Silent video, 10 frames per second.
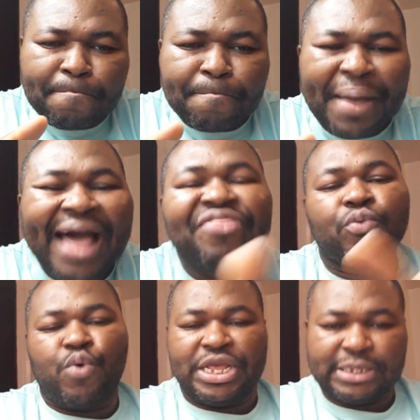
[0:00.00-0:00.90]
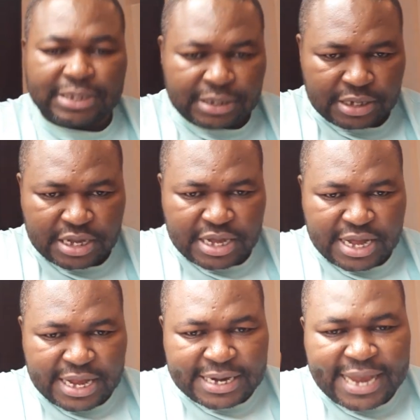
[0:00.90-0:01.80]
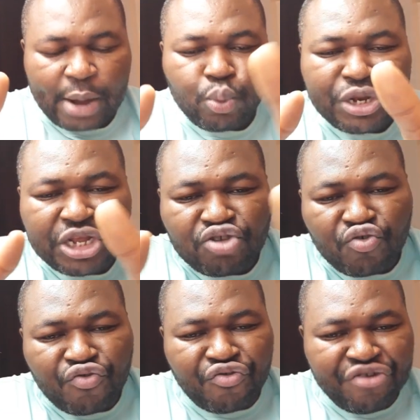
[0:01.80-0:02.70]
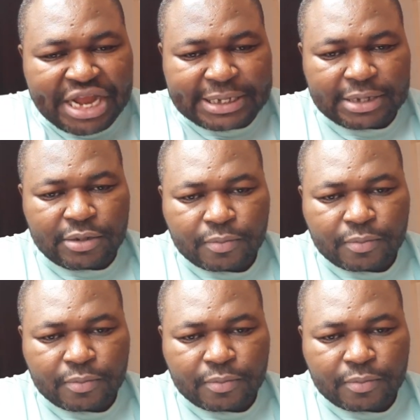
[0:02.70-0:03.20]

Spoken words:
pathways that we need to create